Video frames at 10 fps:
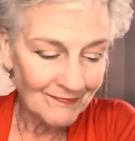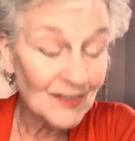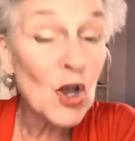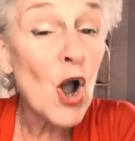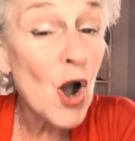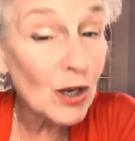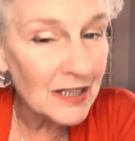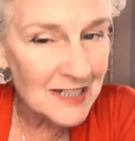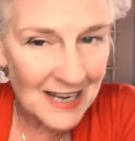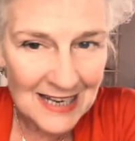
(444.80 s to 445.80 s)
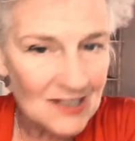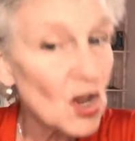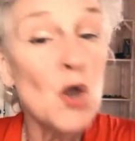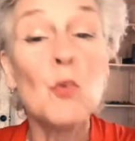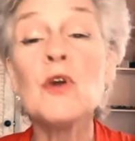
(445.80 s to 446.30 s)
The holidays
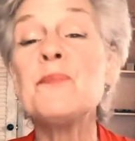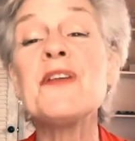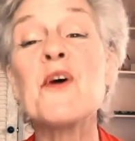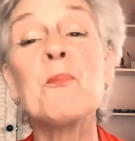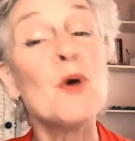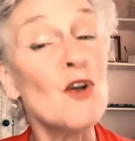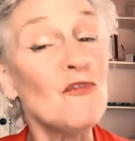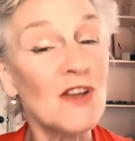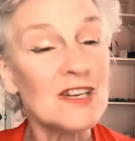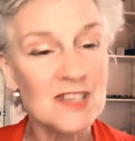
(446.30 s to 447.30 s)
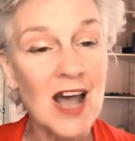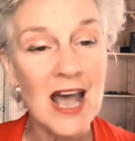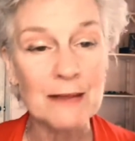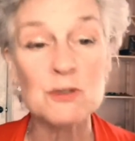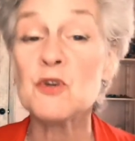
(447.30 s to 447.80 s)
would be the perfect
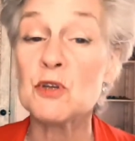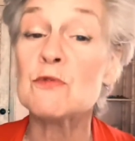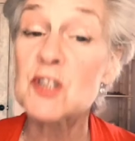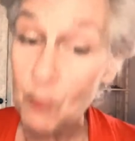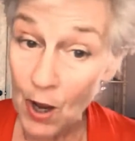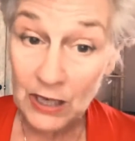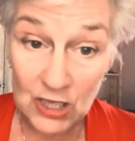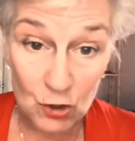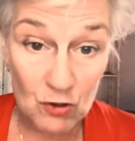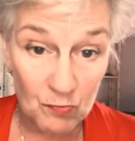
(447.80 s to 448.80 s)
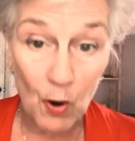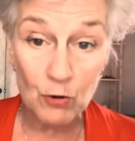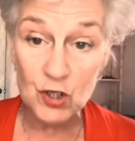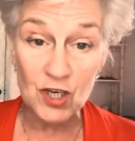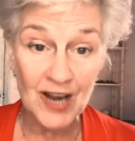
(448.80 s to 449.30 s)
time to use the polyjuice
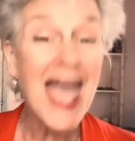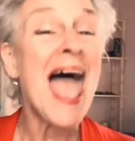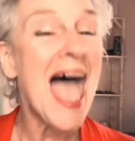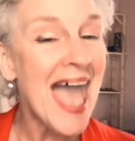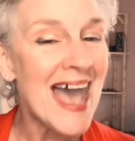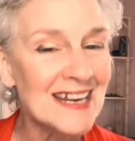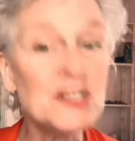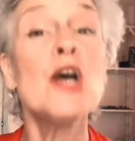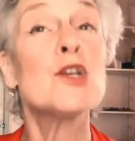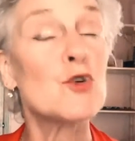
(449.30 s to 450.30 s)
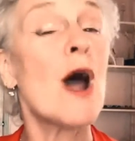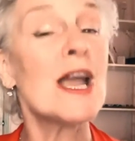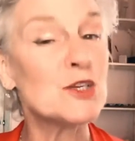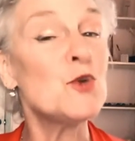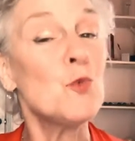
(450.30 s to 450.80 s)
potion and try
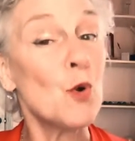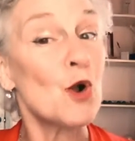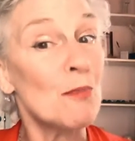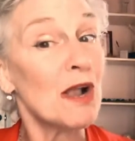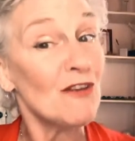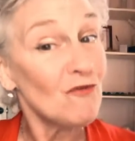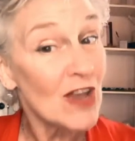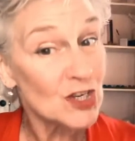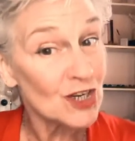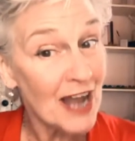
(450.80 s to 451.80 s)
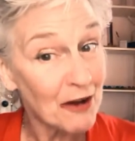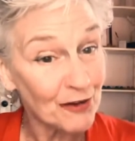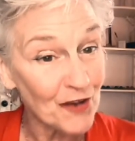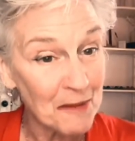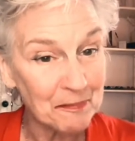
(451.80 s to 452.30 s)
to worm a confession out
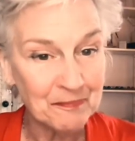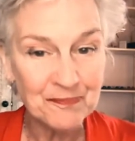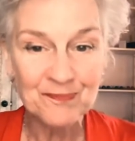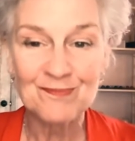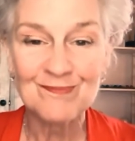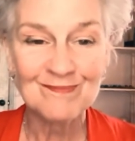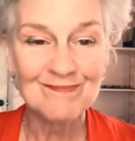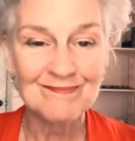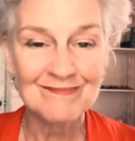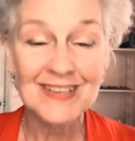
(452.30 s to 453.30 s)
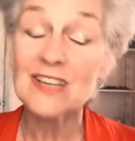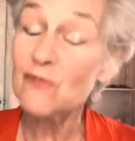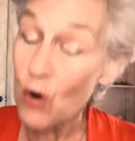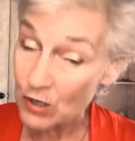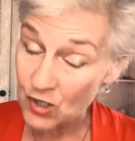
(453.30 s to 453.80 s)
of him.
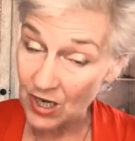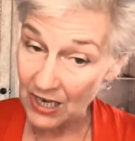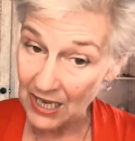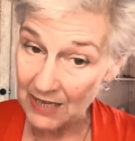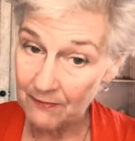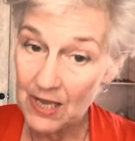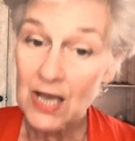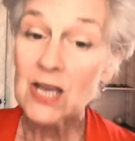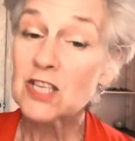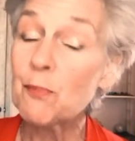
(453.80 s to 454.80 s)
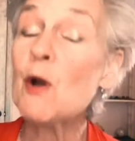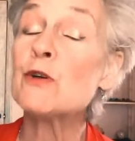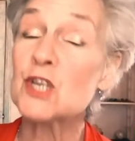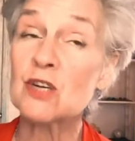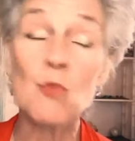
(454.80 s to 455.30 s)
Unfortunately, the
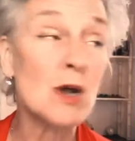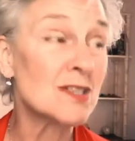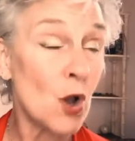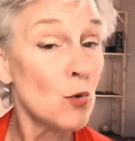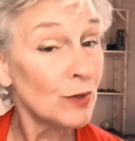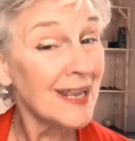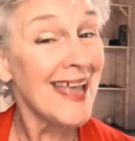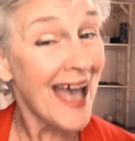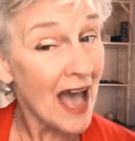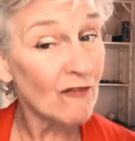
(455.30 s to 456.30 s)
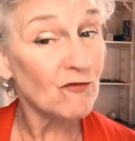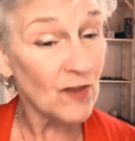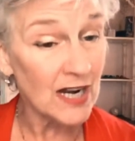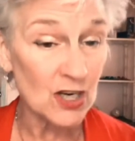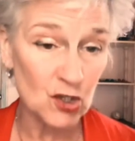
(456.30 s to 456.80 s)
potion was only half
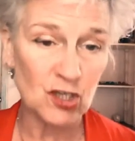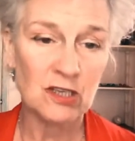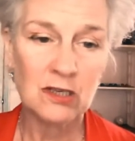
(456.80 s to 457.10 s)
finished.